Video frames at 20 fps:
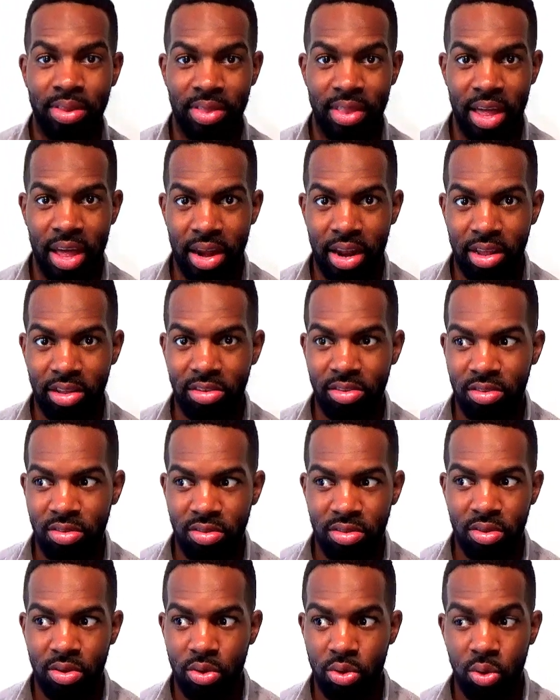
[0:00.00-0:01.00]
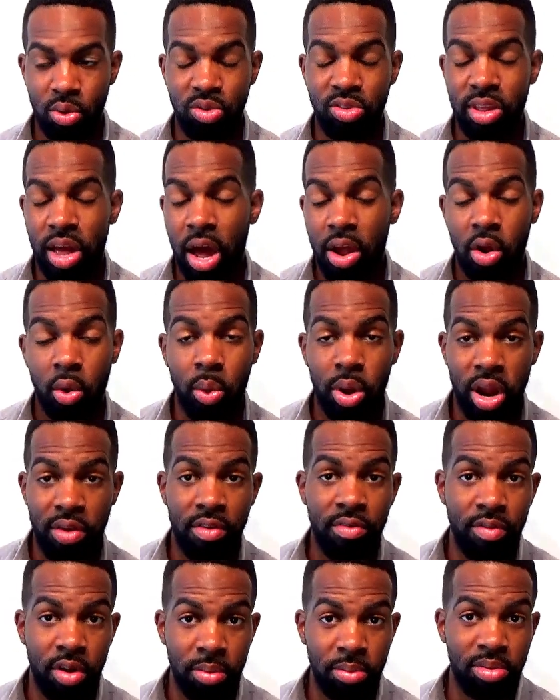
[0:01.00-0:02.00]
that is gustar or whatever
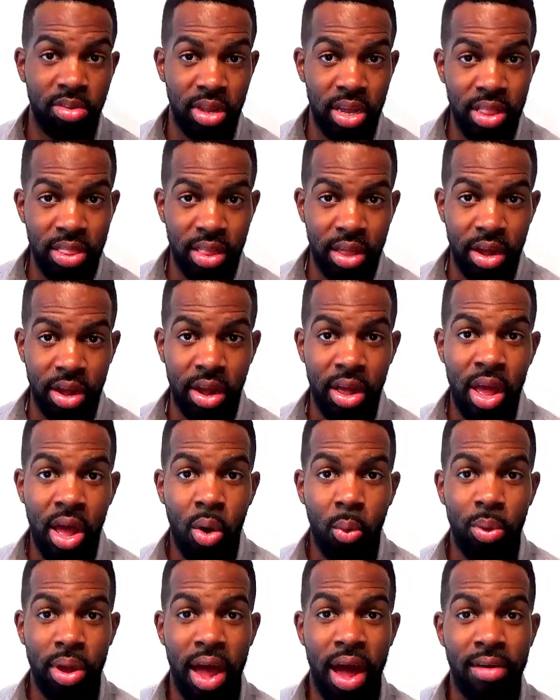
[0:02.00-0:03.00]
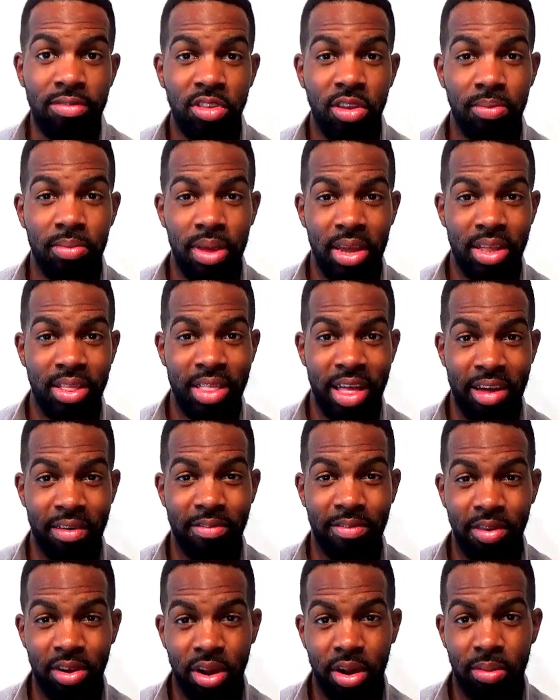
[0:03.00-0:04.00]
verb is in there, we have to make that
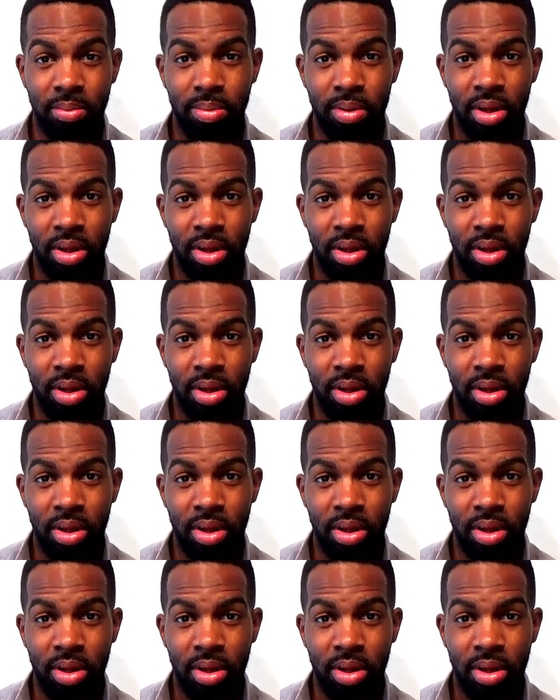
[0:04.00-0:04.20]
verb